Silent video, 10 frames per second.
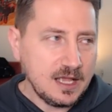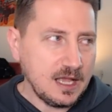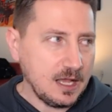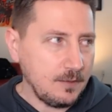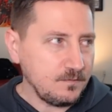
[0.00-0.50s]

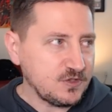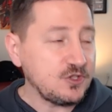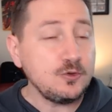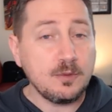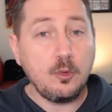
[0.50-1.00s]
Um,
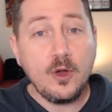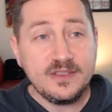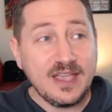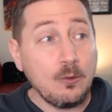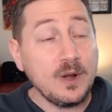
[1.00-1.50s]
to the
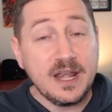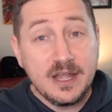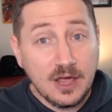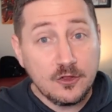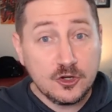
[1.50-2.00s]
point that when
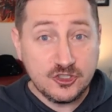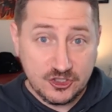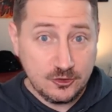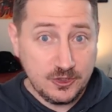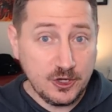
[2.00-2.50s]
another
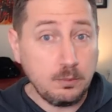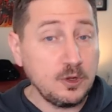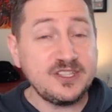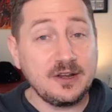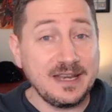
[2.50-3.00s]
studio
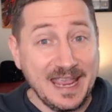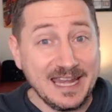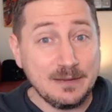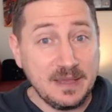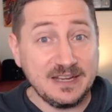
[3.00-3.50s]
puts out an
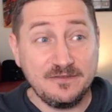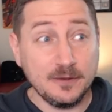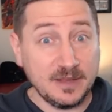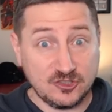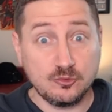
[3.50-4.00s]
animated
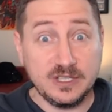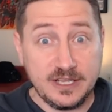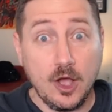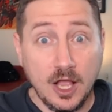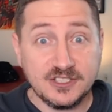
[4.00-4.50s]
film that's
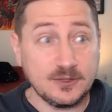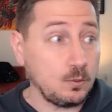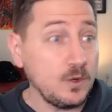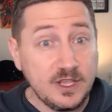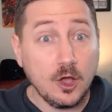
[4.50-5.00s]
really
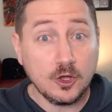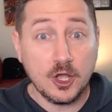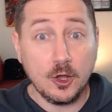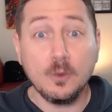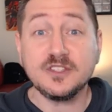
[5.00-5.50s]
awesome, we all
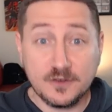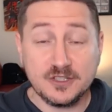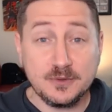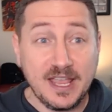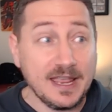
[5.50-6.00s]
go, what's the first
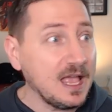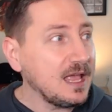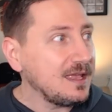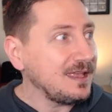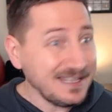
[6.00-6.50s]
thing we say?
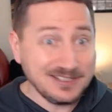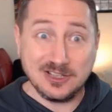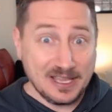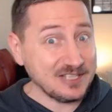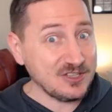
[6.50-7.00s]
It's
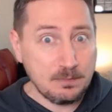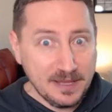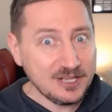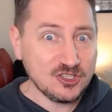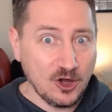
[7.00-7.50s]
like it's a
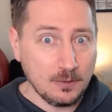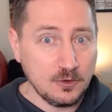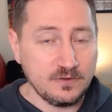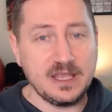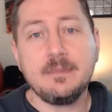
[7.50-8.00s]
Pixar
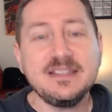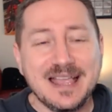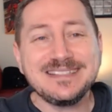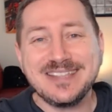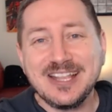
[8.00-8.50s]
movie. I mean,
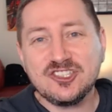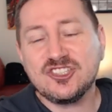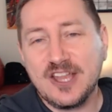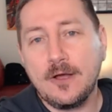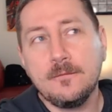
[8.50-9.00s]
that's that's
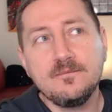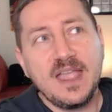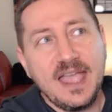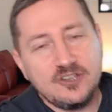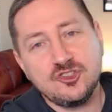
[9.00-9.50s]
just how
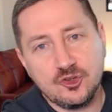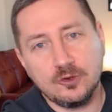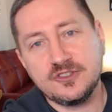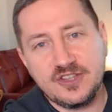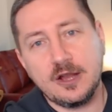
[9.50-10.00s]
head and
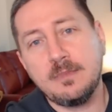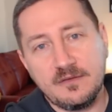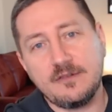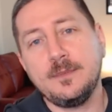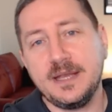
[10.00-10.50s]
shoulders they are
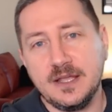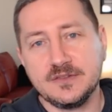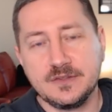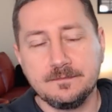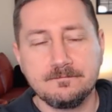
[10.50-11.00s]
above everybody else.